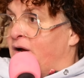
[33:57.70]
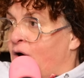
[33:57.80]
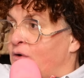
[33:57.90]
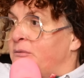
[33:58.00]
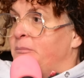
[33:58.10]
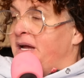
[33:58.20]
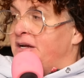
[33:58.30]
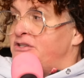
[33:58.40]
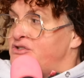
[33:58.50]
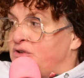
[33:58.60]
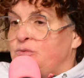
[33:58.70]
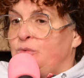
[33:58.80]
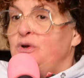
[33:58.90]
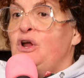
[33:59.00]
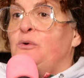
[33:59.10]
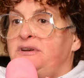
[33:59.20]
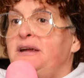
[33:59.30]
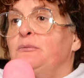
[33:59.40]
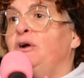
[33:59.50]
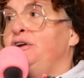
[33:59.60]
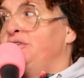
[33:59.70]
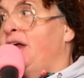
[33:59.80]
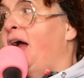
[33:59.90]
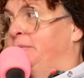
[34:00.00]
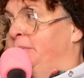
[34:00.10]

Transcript: be called a bitch yeah. when knowing damn well you're not